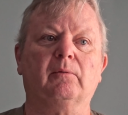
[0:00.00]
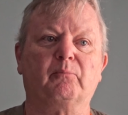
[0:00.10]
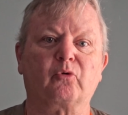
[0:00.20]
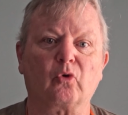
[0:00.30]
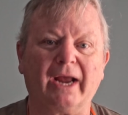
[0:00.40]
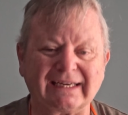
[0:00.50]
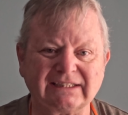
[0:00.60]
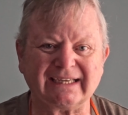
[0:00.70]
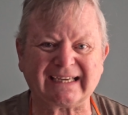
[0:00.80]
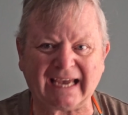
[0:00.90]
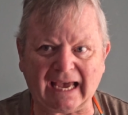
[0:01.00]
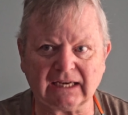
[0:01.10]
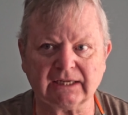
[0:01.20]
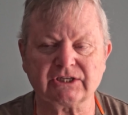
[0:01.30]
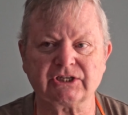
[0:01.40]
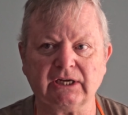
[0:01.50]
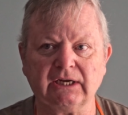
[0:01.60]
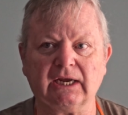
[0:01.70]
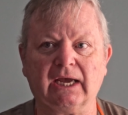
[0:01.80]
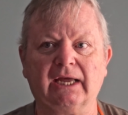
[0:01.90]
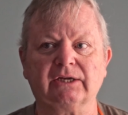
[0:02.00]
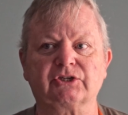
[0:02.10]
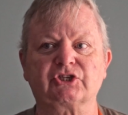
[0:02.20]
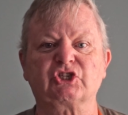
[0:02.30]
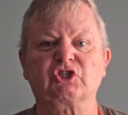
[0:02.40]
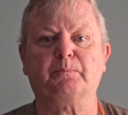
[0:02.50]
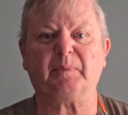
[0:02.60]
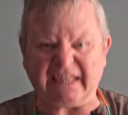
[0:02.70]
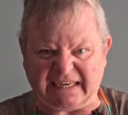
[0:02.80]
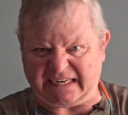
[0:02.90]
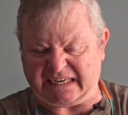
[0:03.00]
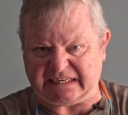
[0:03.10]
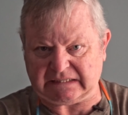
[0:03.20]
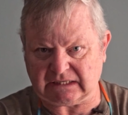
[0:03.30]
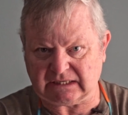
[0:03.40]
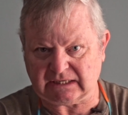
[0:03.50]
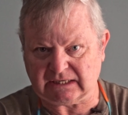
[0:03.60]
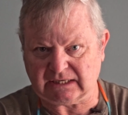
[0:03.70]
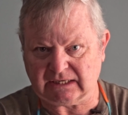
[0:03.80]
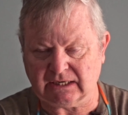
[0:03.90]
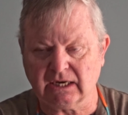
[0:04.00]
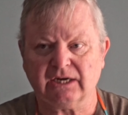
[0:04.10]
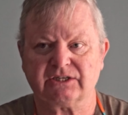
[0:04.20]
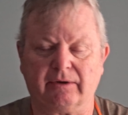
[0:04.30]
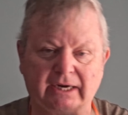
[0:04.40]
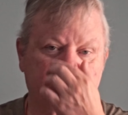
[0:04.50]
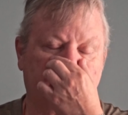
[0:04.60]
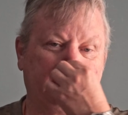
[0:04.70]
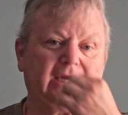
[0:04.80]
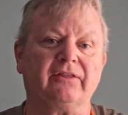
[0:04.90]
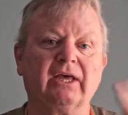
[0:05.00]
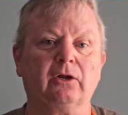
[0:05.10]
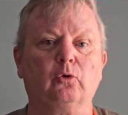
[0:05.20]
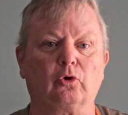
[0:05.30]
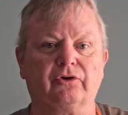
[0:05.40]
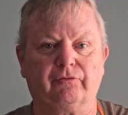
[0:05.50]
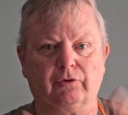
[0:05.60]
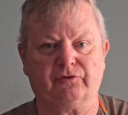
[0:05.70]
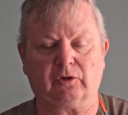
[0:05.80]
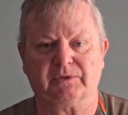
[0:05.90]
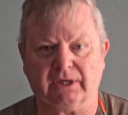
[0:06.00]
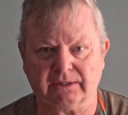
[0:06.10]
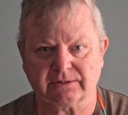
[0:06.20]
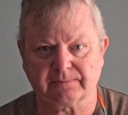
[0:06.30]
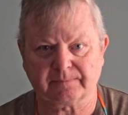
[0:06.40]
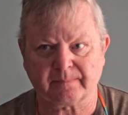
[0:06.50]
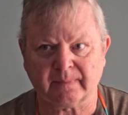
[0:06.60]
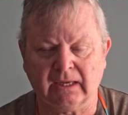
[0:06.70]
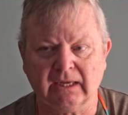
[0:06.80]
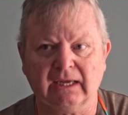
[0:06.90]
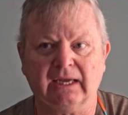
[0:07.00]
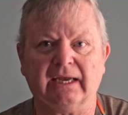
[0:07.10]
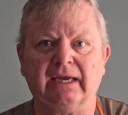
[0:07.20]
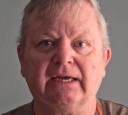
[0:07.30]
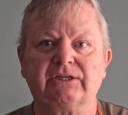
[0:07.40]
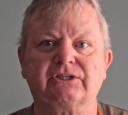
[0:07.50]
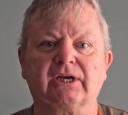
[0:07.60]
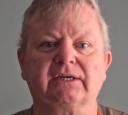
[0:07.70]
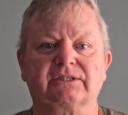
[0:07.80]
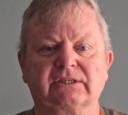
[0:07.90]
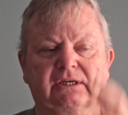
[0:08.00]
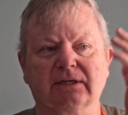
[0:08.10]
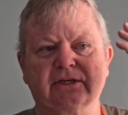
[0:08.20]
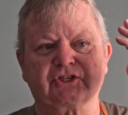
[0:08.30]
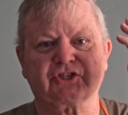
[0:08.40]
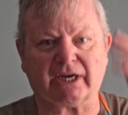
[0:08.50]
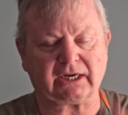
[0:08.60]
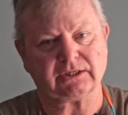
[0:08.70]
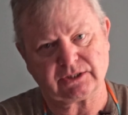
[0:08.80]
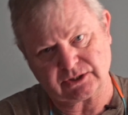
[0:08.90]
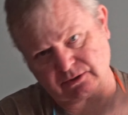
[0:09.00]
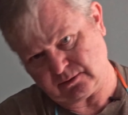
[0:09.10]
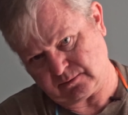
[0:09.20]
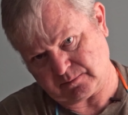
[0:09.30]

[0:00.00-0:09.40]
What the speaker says: practicality and speed. So it's bigger than an ordinary rooftop tent. It takes seconds to